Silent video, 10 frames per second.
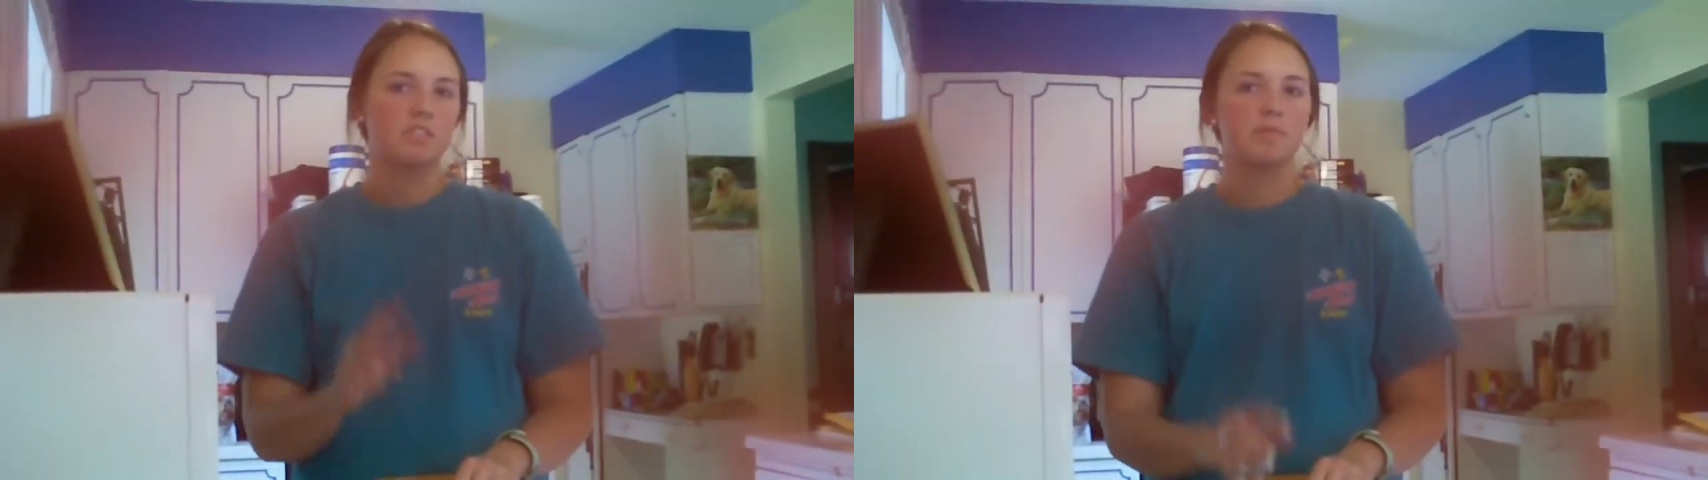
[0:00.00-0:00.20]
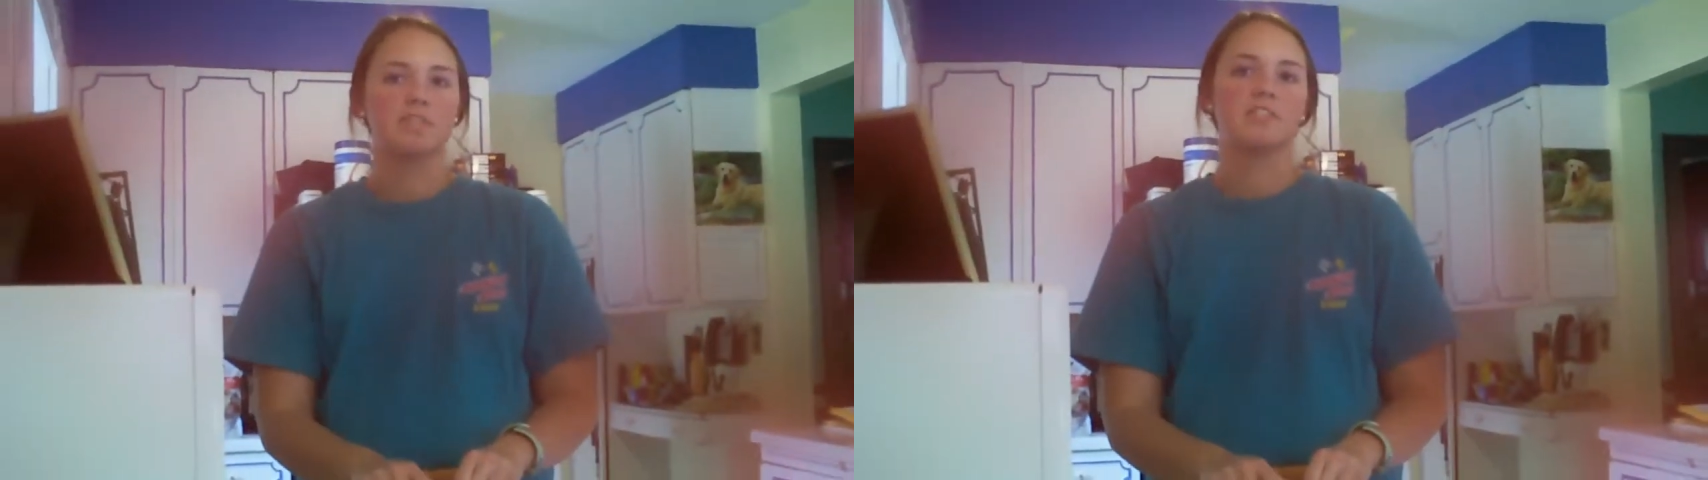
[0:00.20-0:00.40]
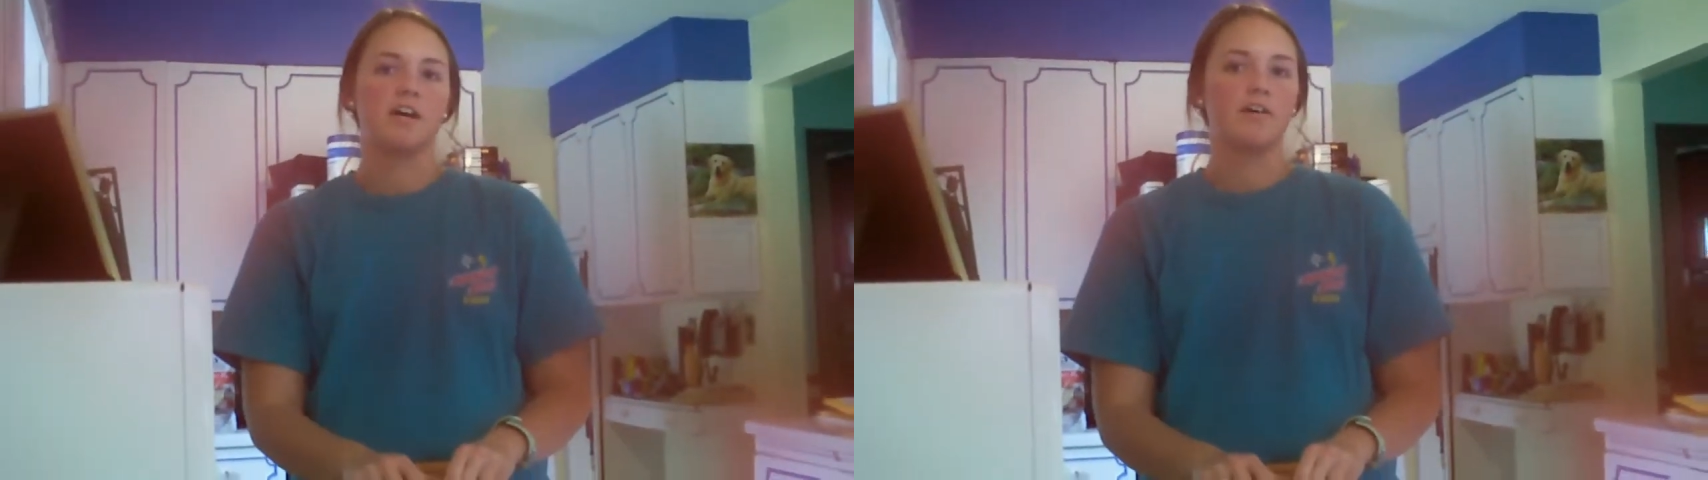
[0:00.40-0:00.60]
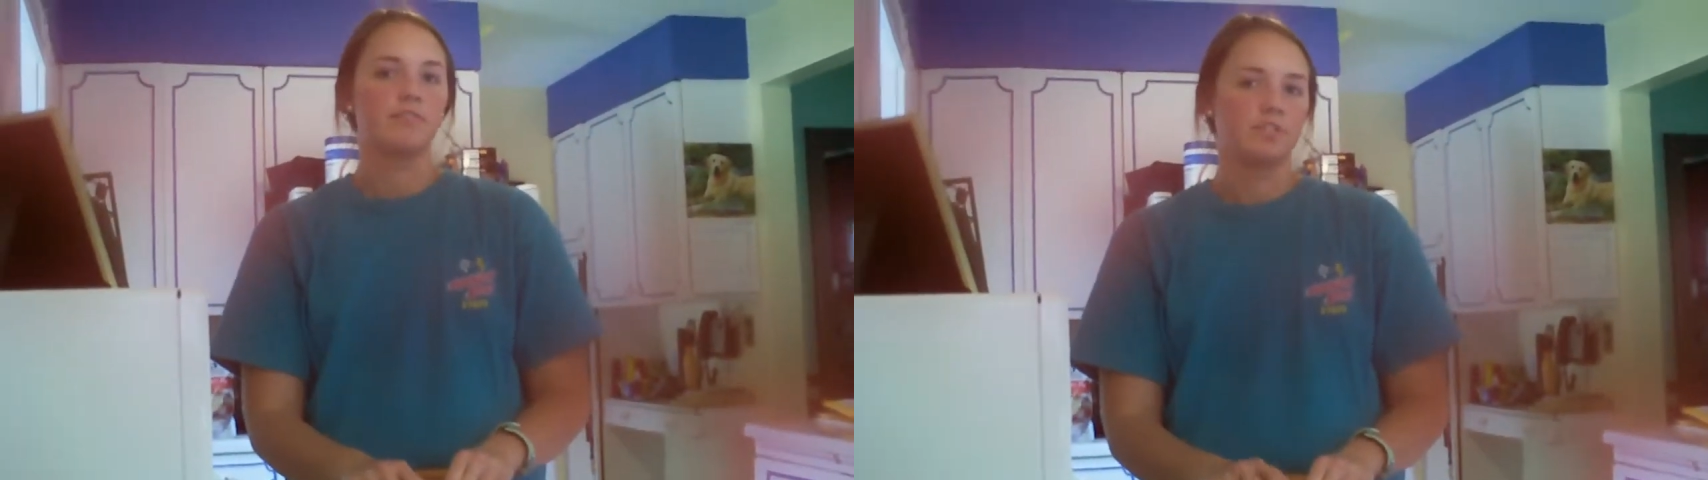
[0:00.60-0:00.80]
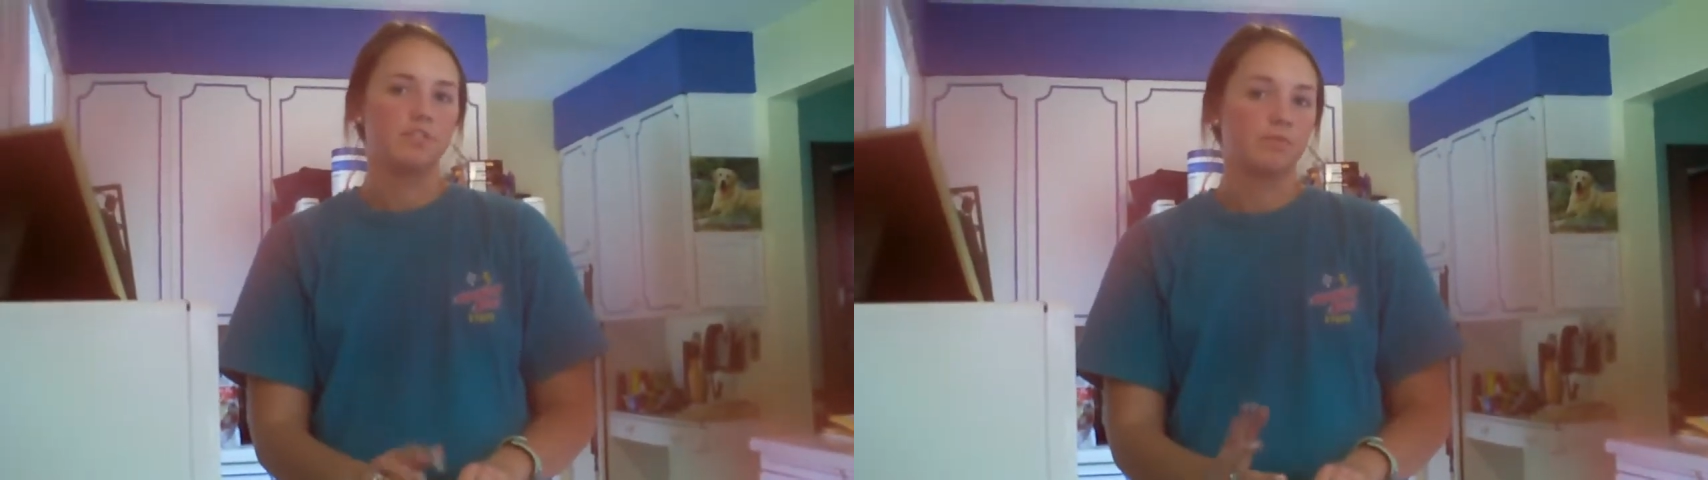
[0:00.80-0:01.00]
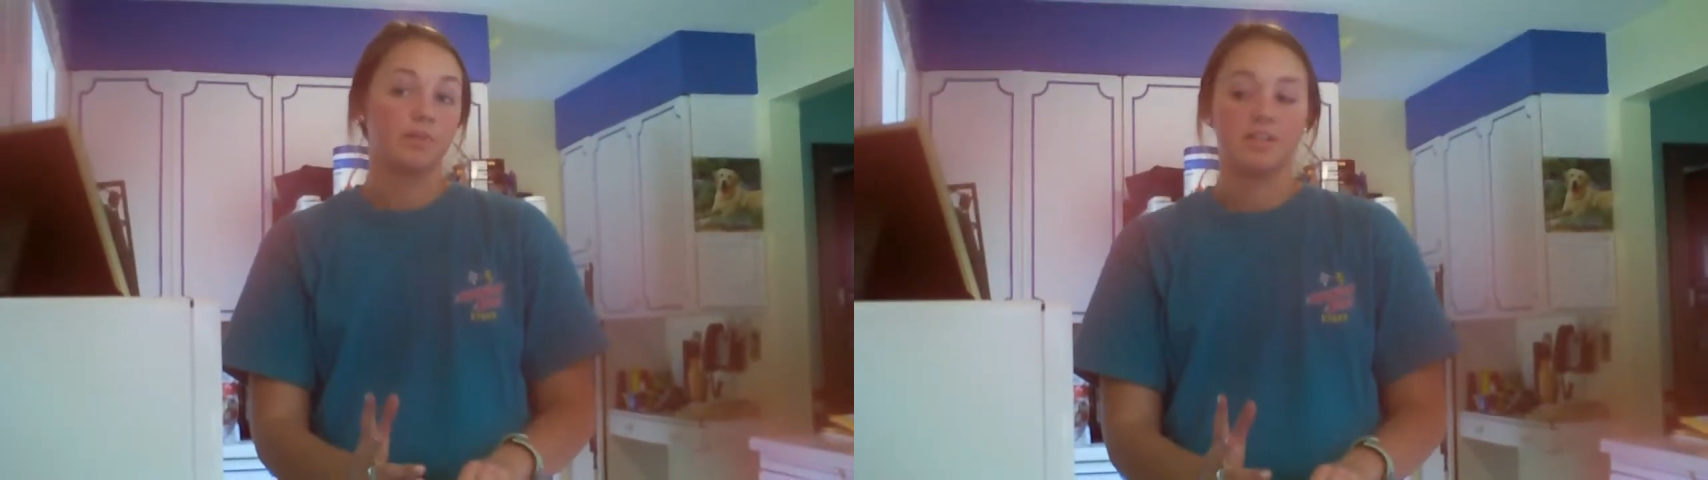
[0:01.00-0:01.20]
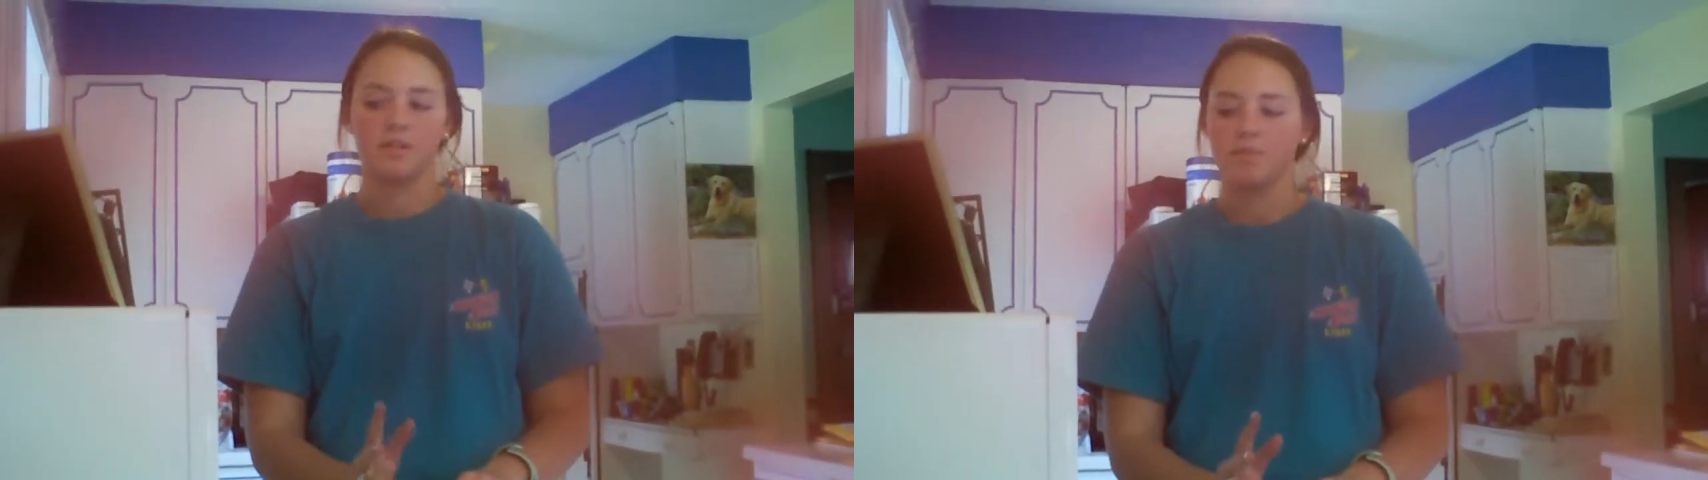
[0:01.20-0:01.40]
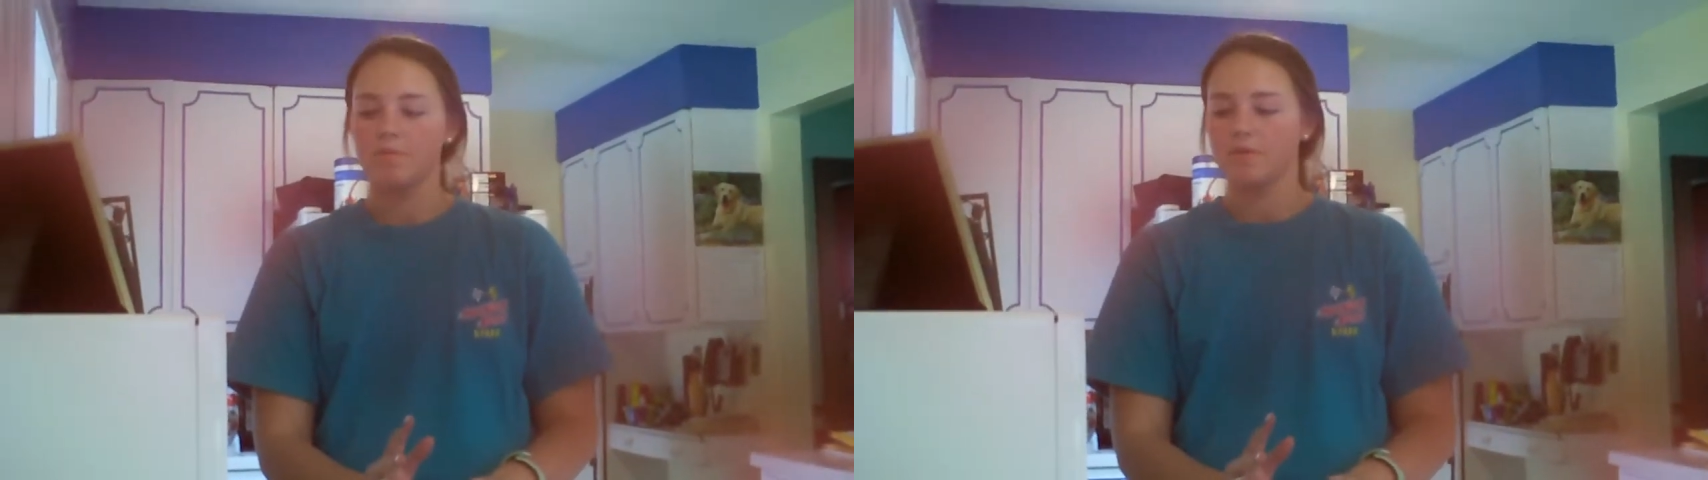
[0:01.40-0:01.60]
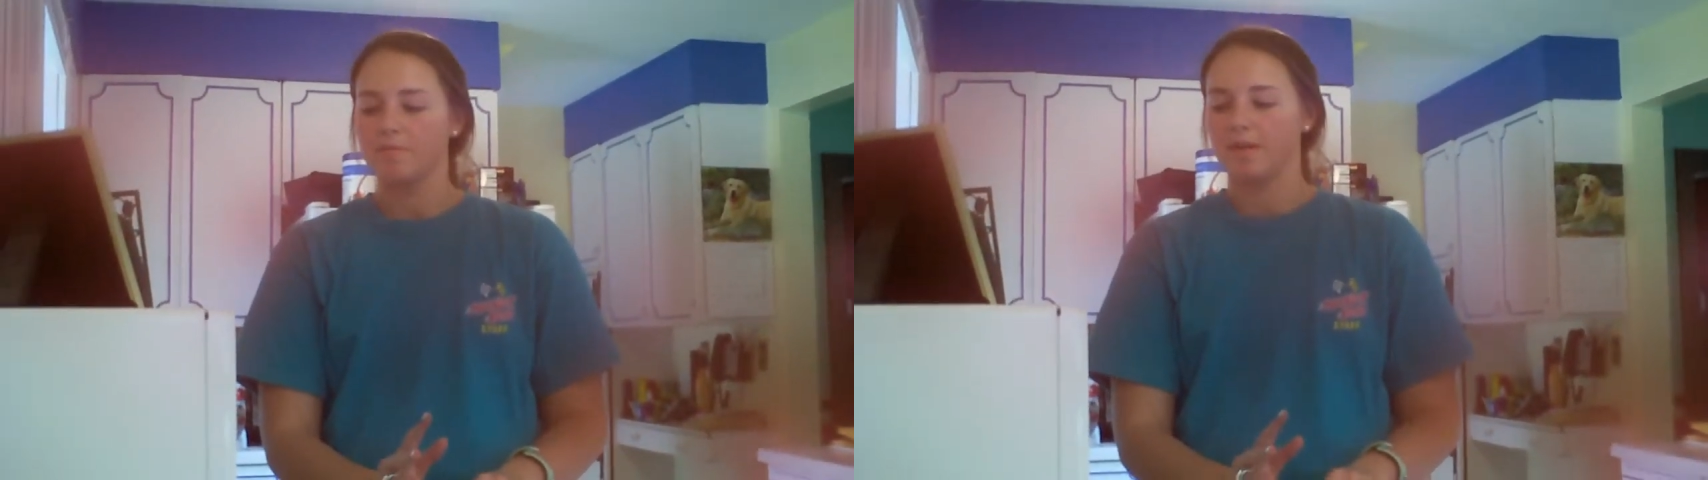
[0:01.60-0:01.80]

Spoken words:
spins off just the regular pumpkin